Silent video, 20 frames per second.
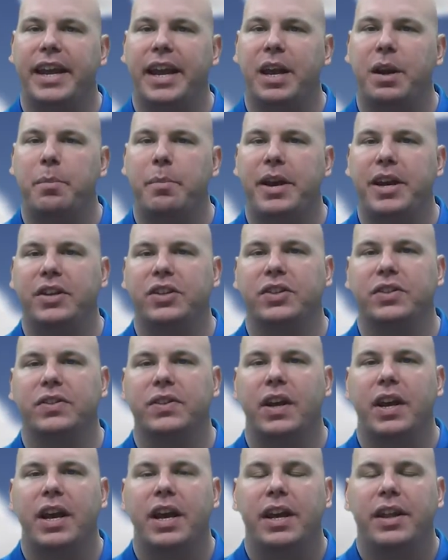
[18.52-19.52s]

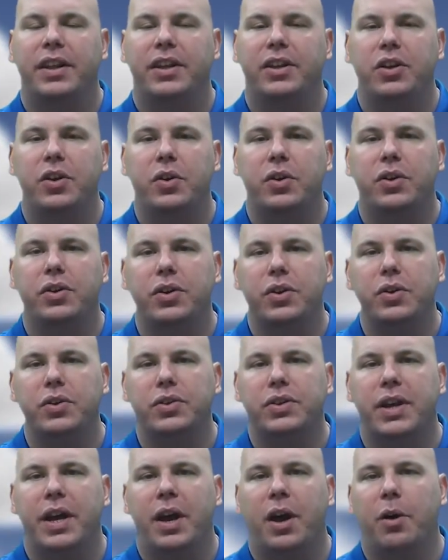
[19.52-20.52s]
animations that you can
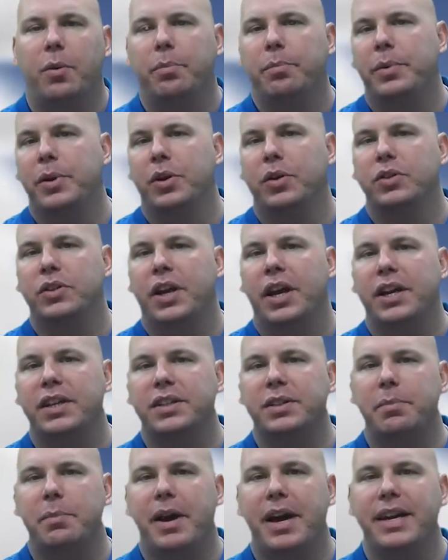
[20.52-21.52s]
use to help build
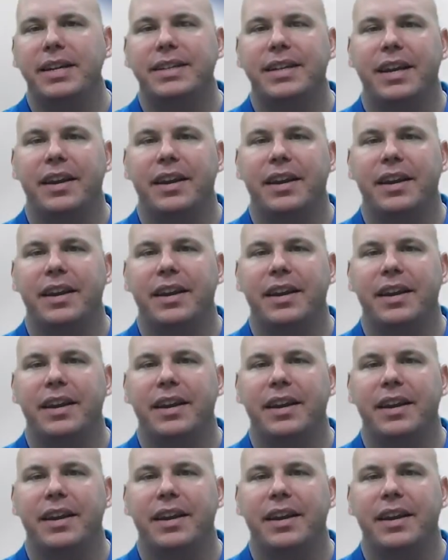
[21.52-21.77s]
customized